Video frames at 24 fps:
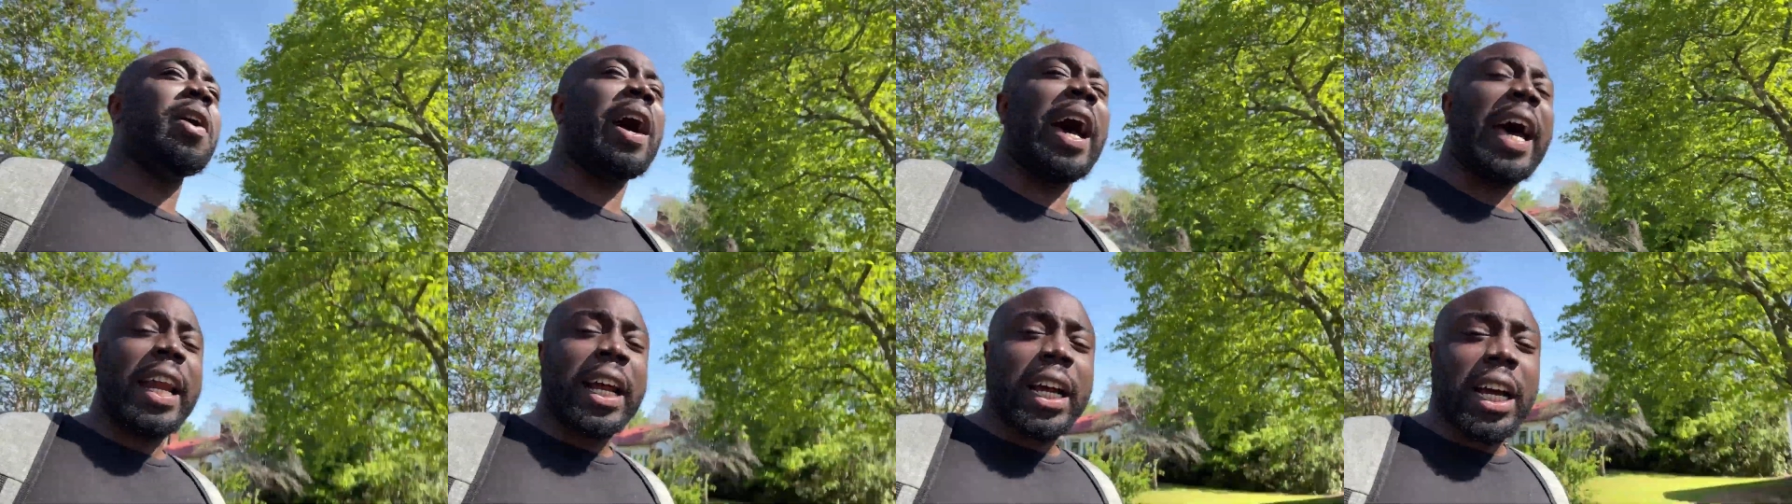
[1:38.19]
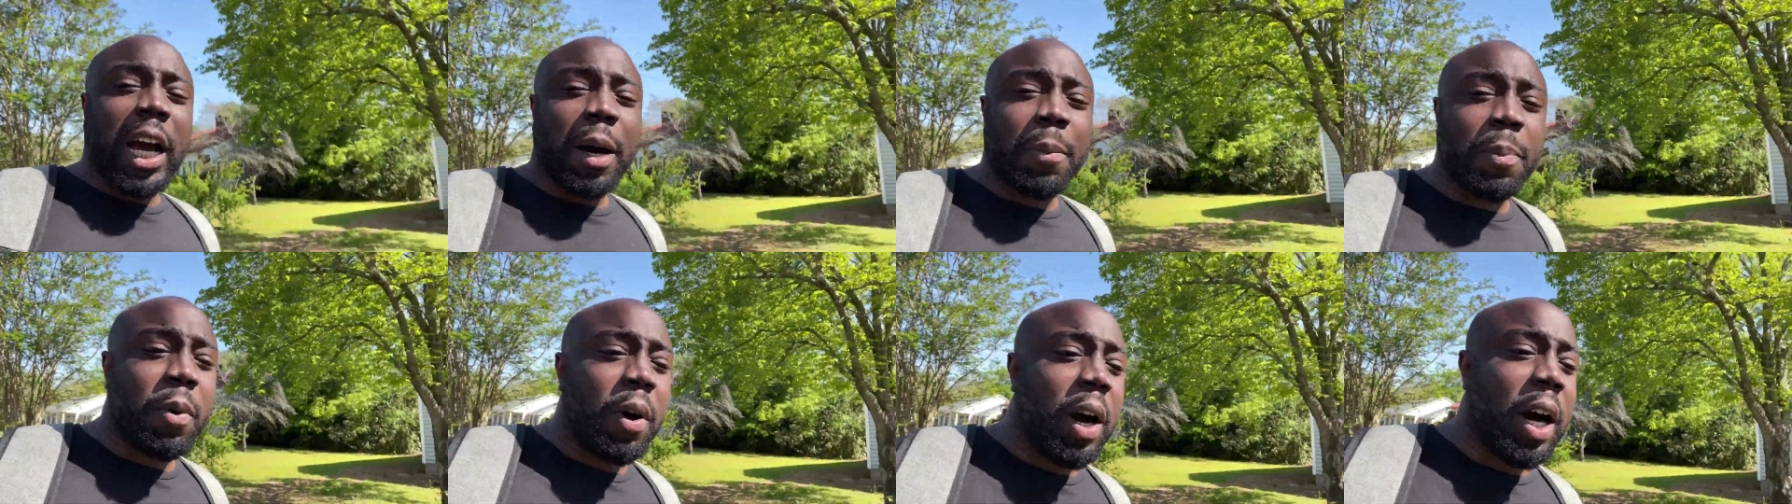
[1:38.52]
had a
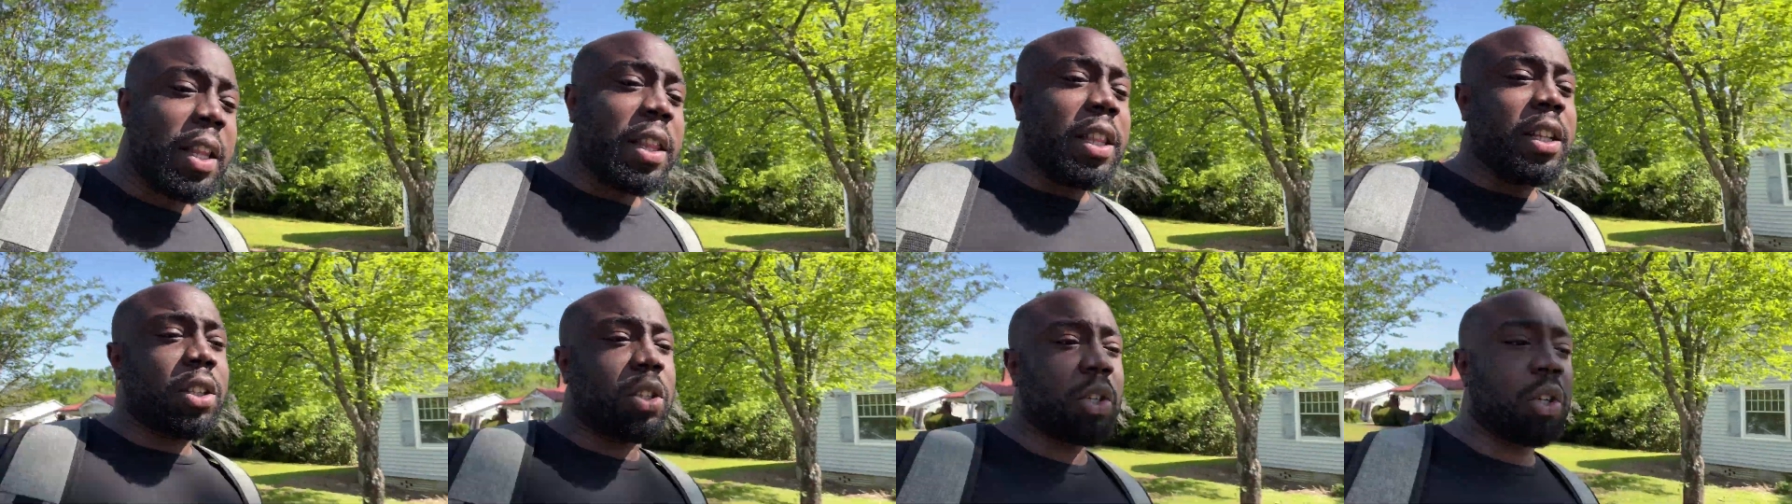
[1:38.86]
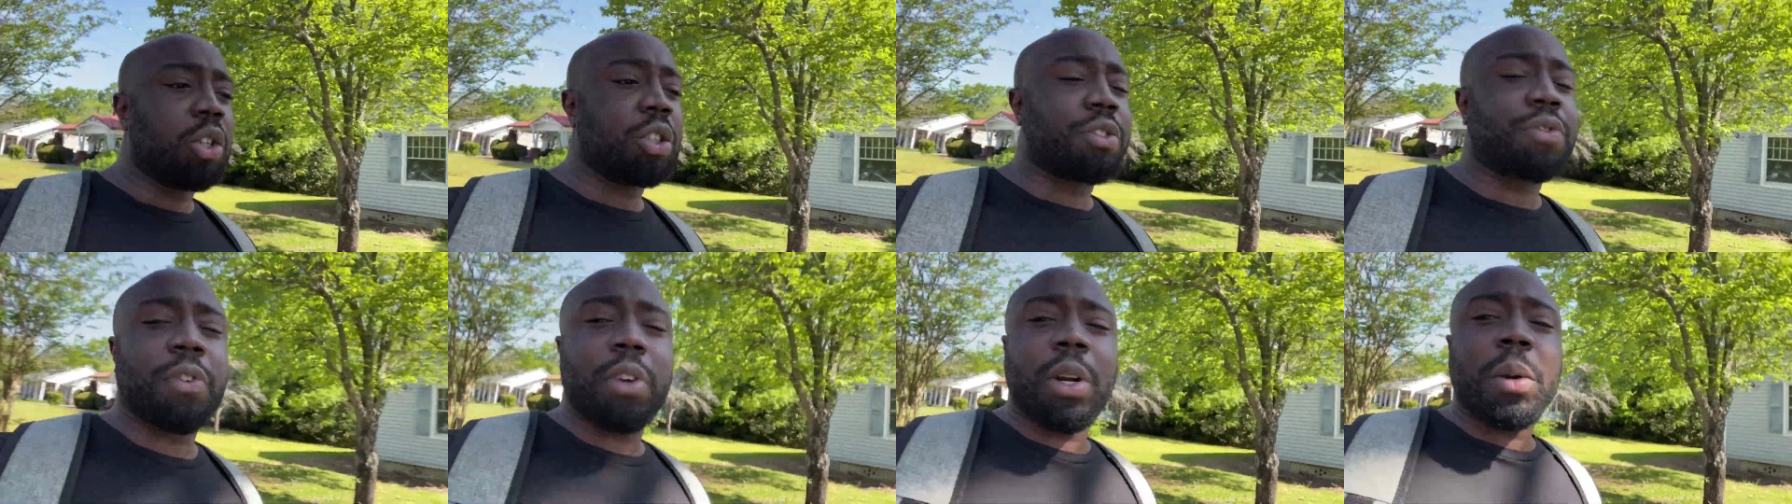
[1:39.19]
couple other
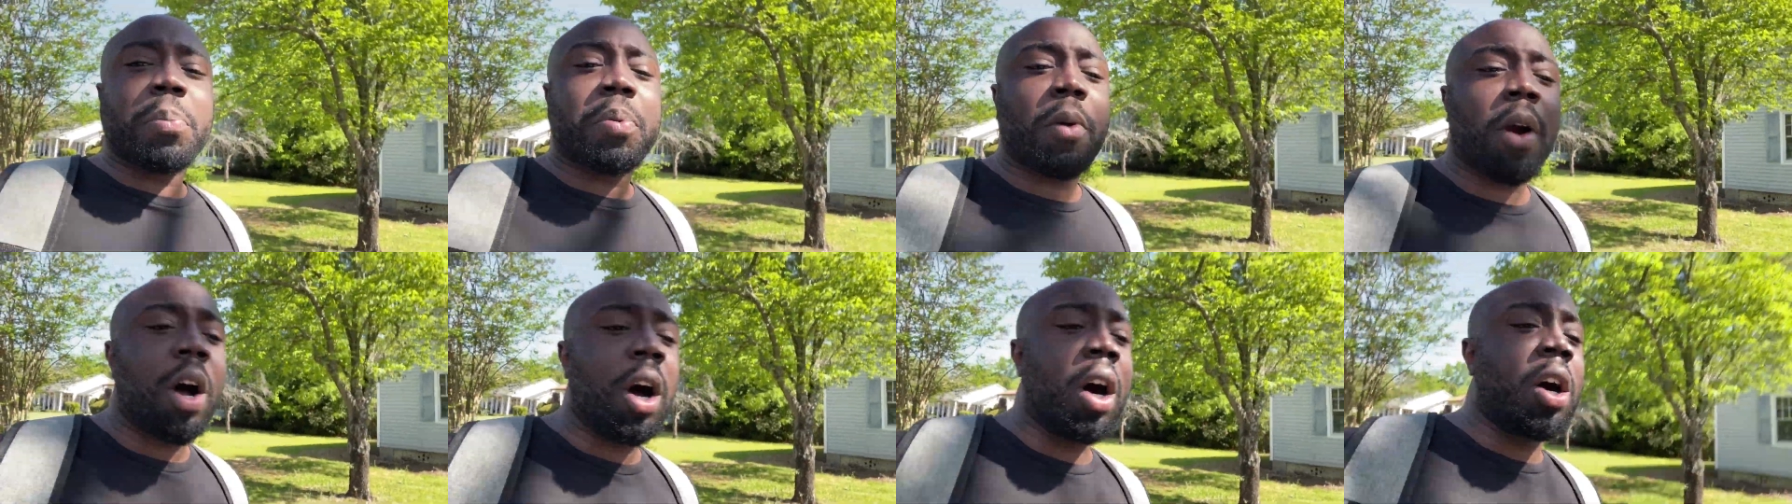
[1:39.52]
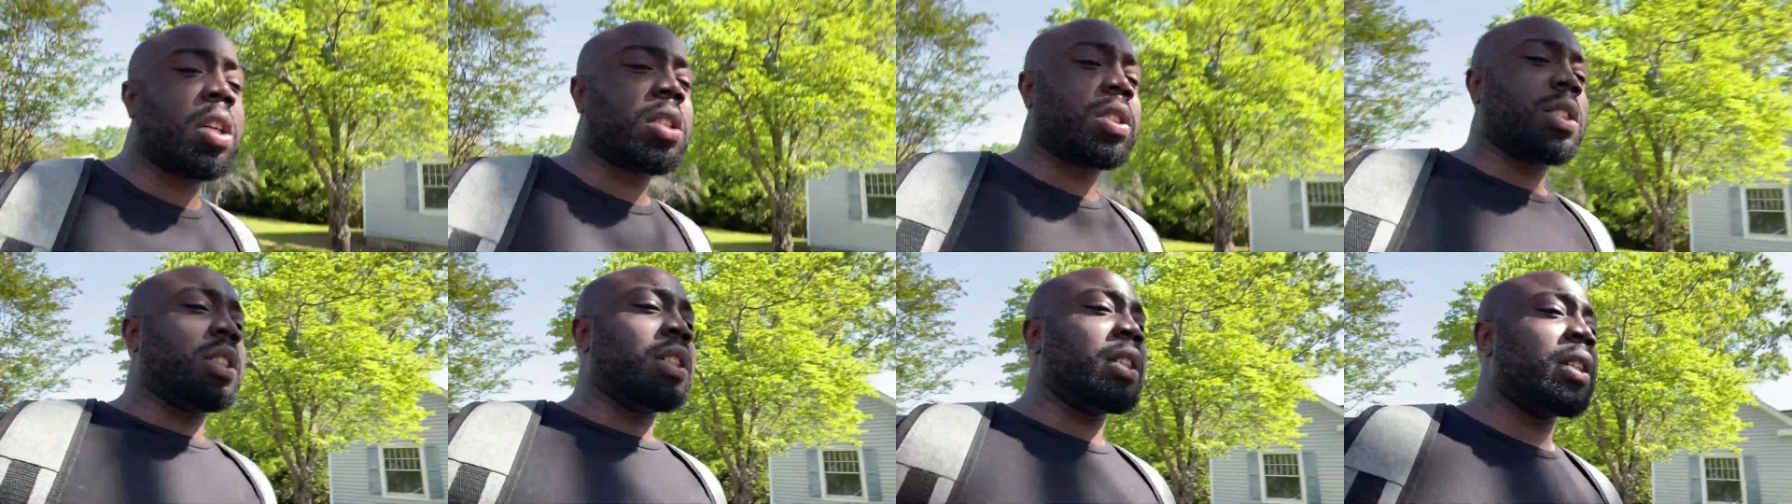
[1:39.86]
dudes from the
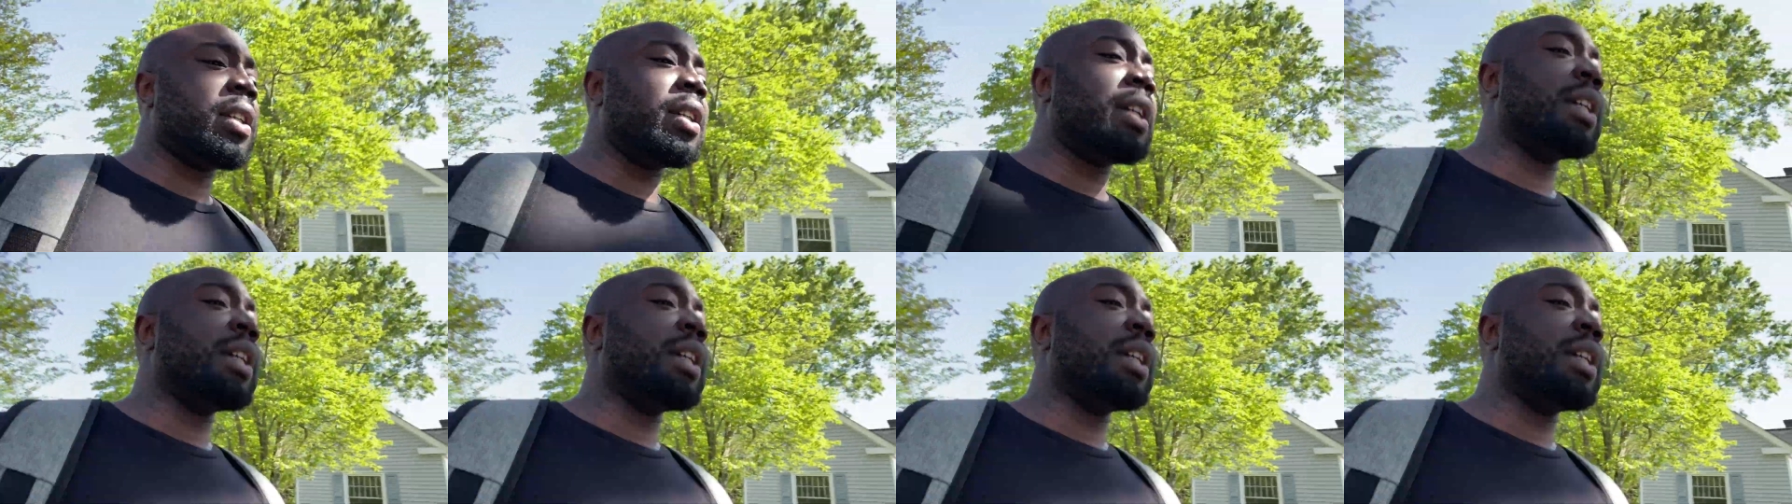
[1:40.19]
Bronx.